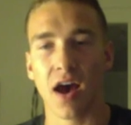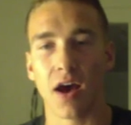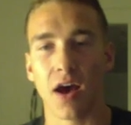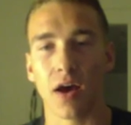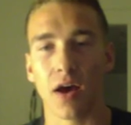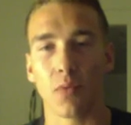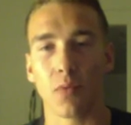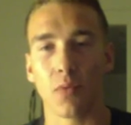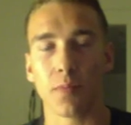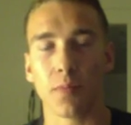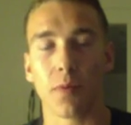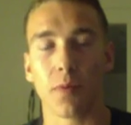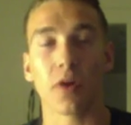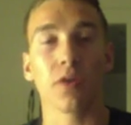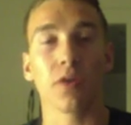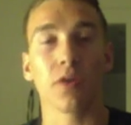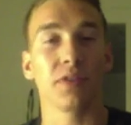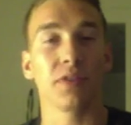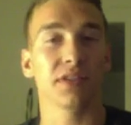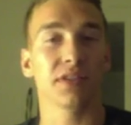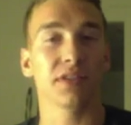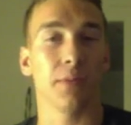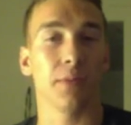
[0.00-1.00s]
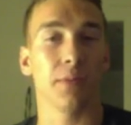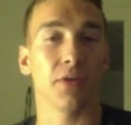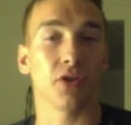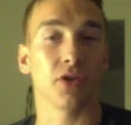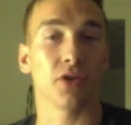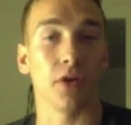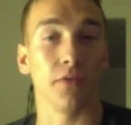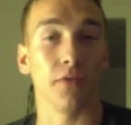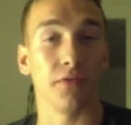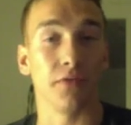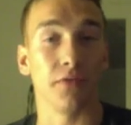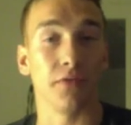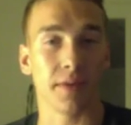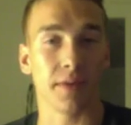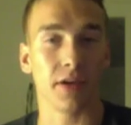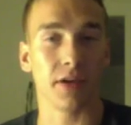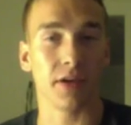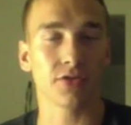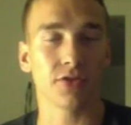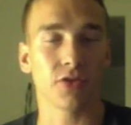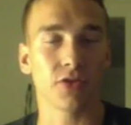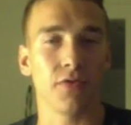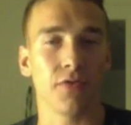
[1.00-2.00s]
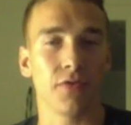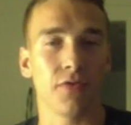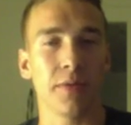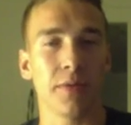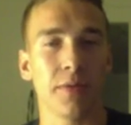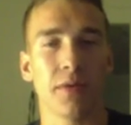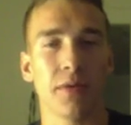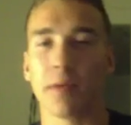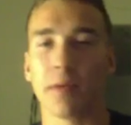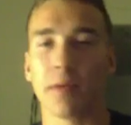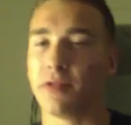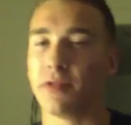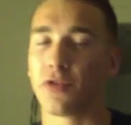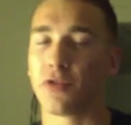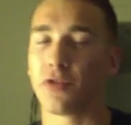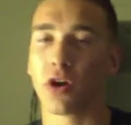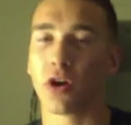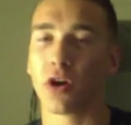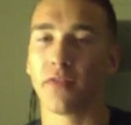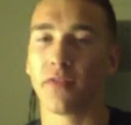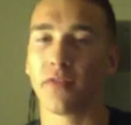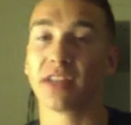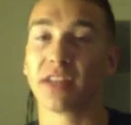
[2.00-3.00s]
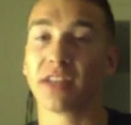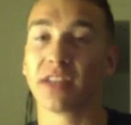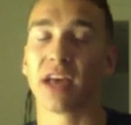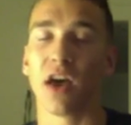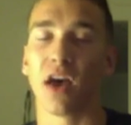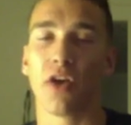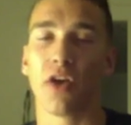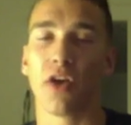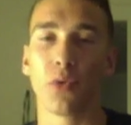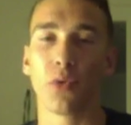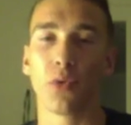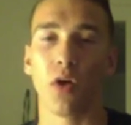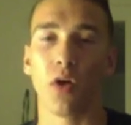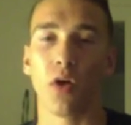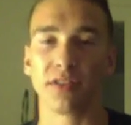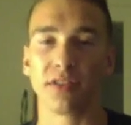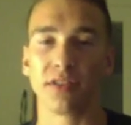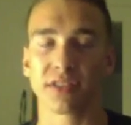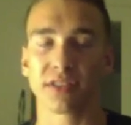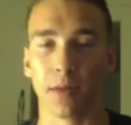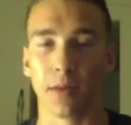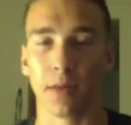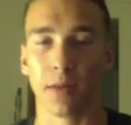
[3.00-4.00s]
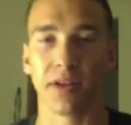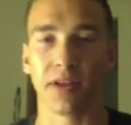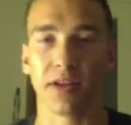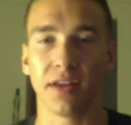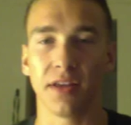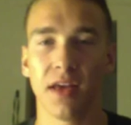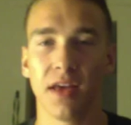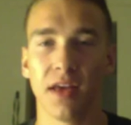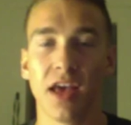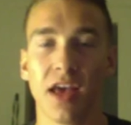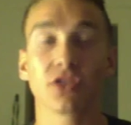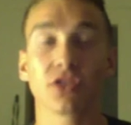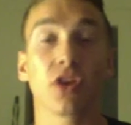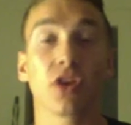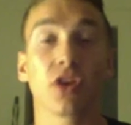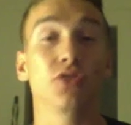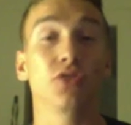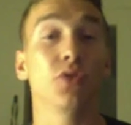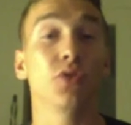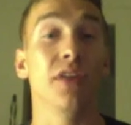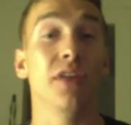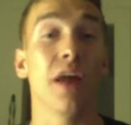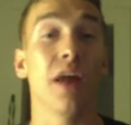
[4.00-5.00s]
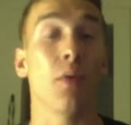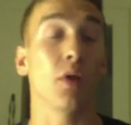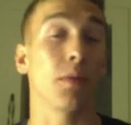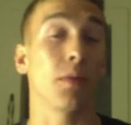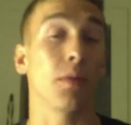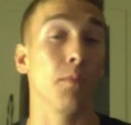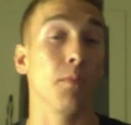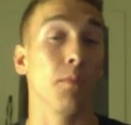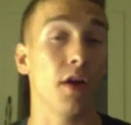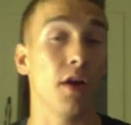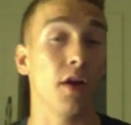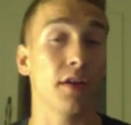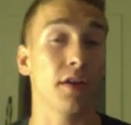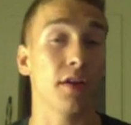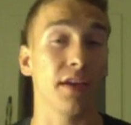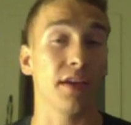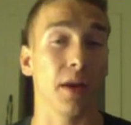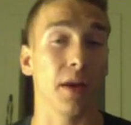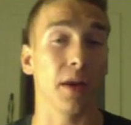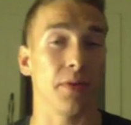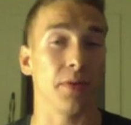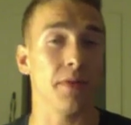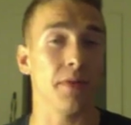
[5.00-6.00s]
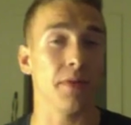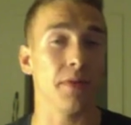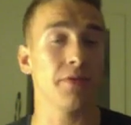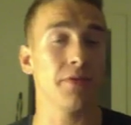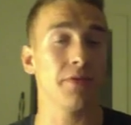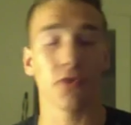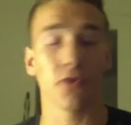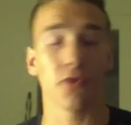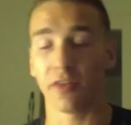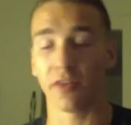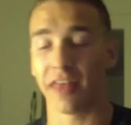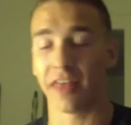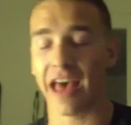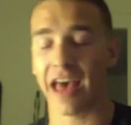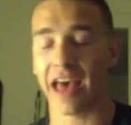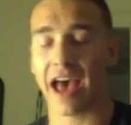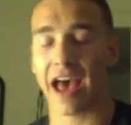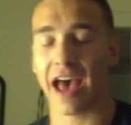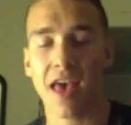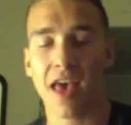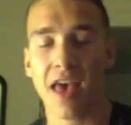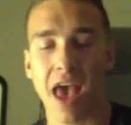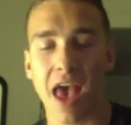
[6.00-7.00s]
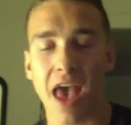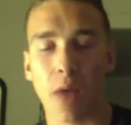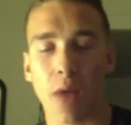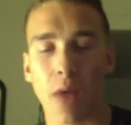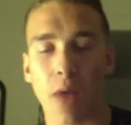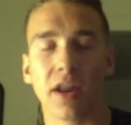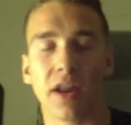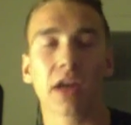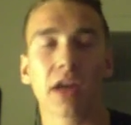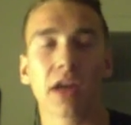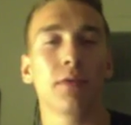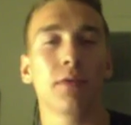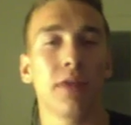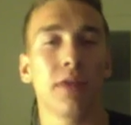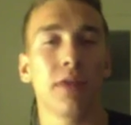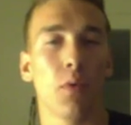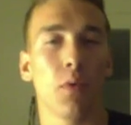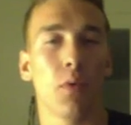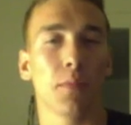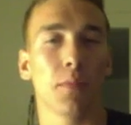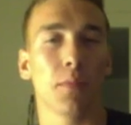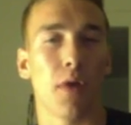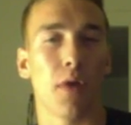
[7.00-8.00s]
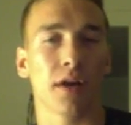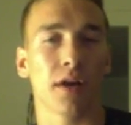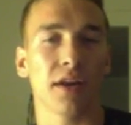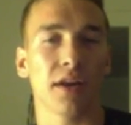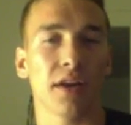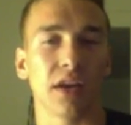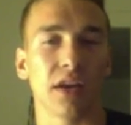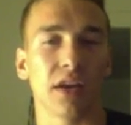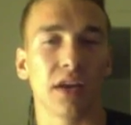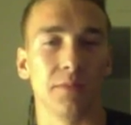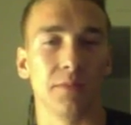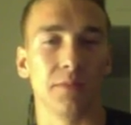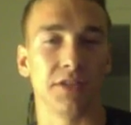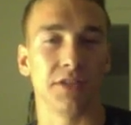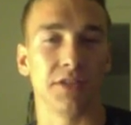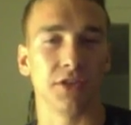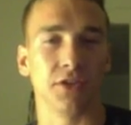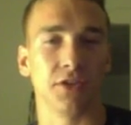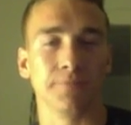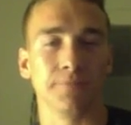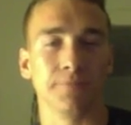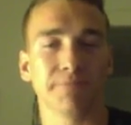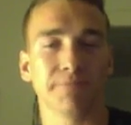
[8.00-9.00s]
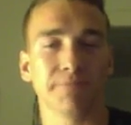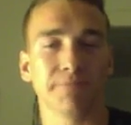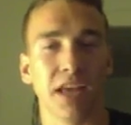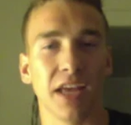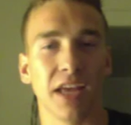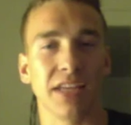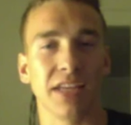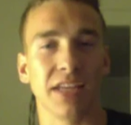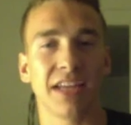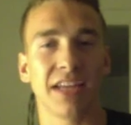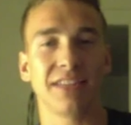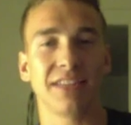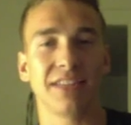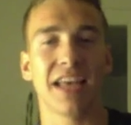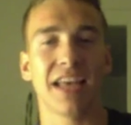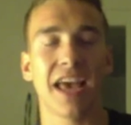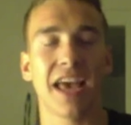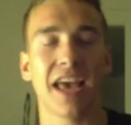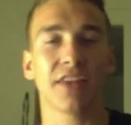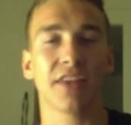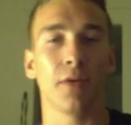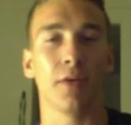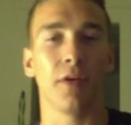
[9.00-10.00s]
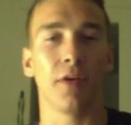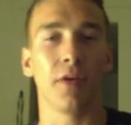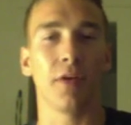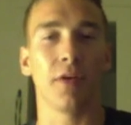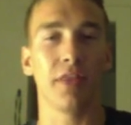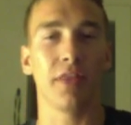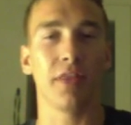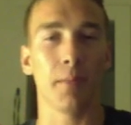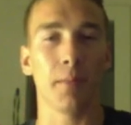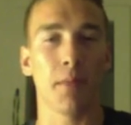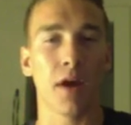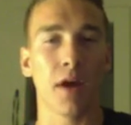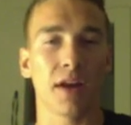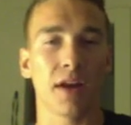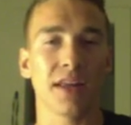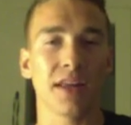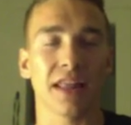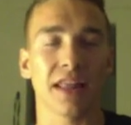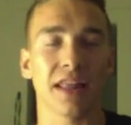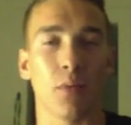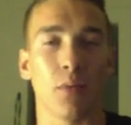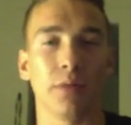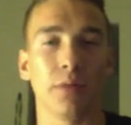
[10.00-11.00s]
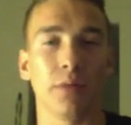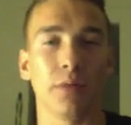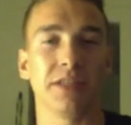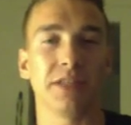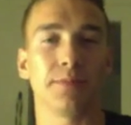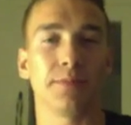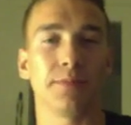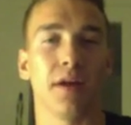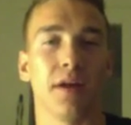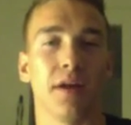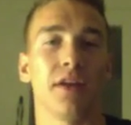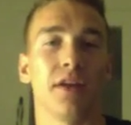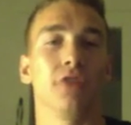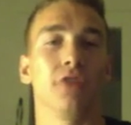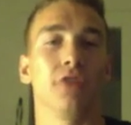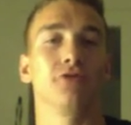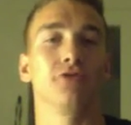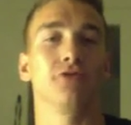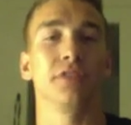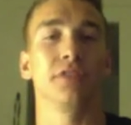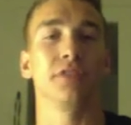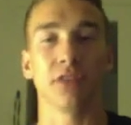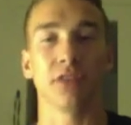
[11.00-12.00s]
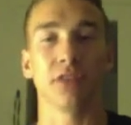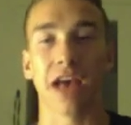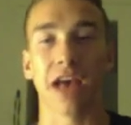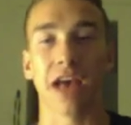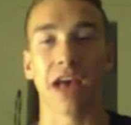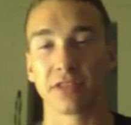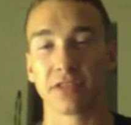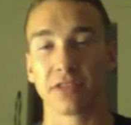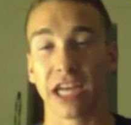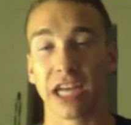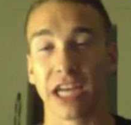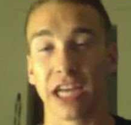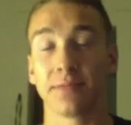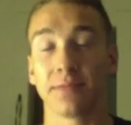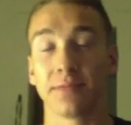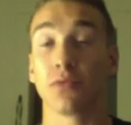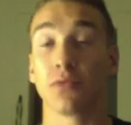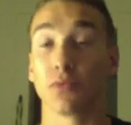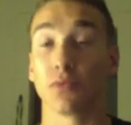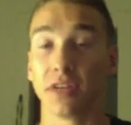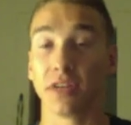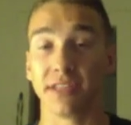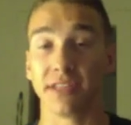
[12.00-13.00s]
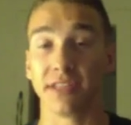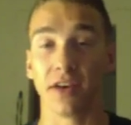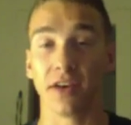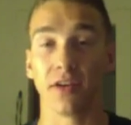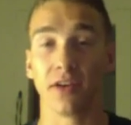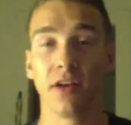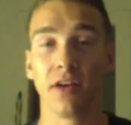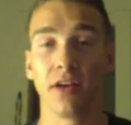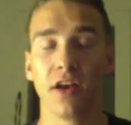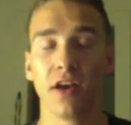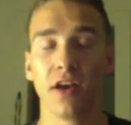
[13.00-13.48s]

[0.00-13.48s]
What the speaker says: we partnered with this company called Vemma. So Vemma, maybe you've heard of it. It's a health and wellness company. It's also a network marketing company. Maybe you've heard of that. And what network marketing companies do is they take the money that they would be spending on traditional advertisement and retail,